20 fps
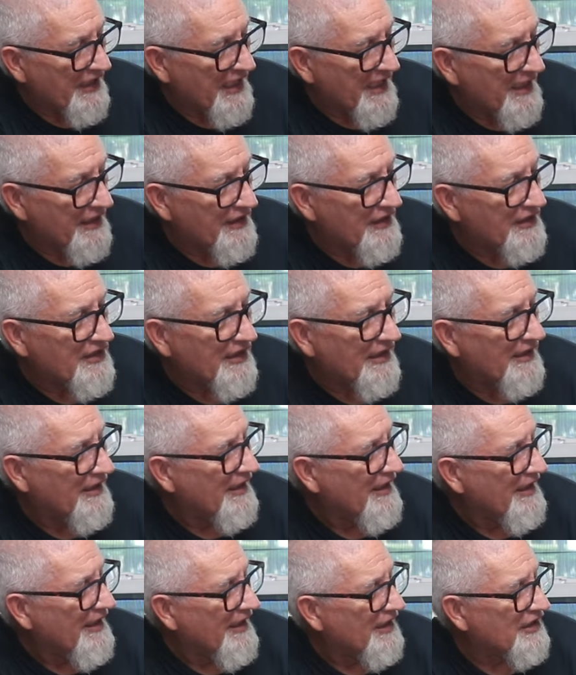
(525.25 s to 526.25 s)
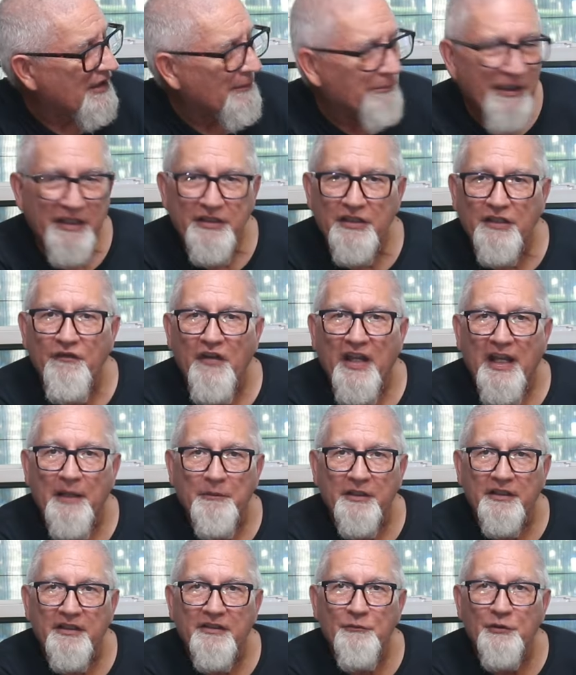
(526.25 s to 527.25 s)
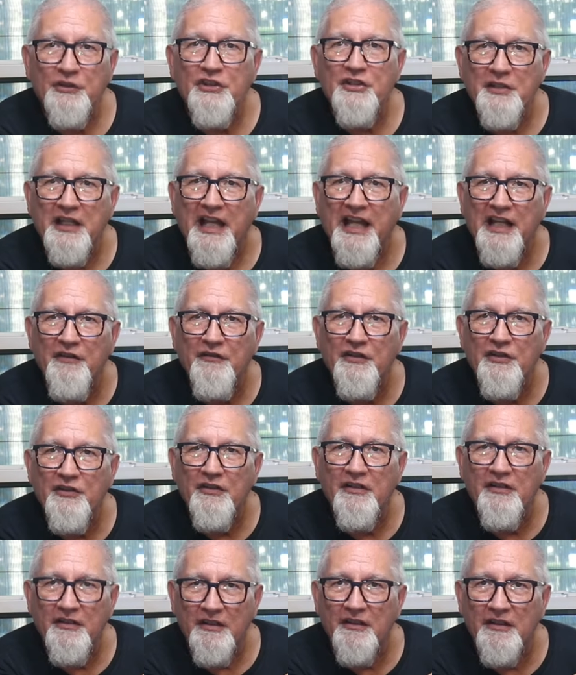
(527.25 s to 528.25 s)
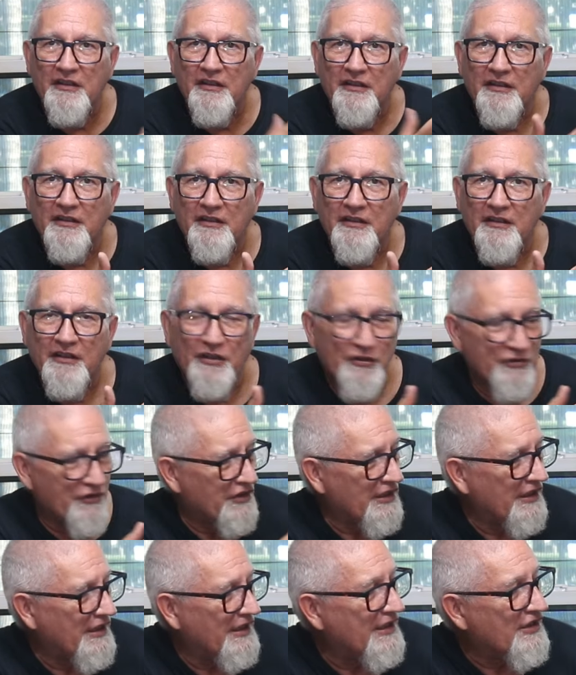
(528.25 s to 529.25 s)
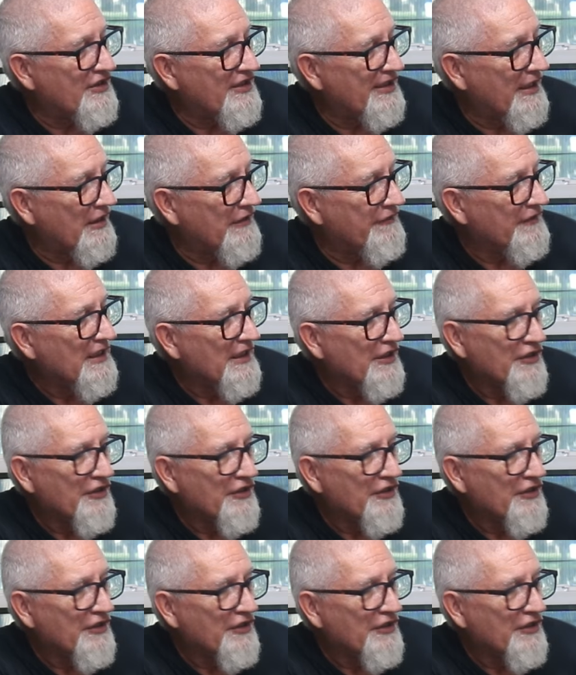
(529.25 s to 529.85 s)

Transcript: And it's a, it's a blended family, which is kind of an, mm -hmm. uh, mm-hmm. interesting in itself.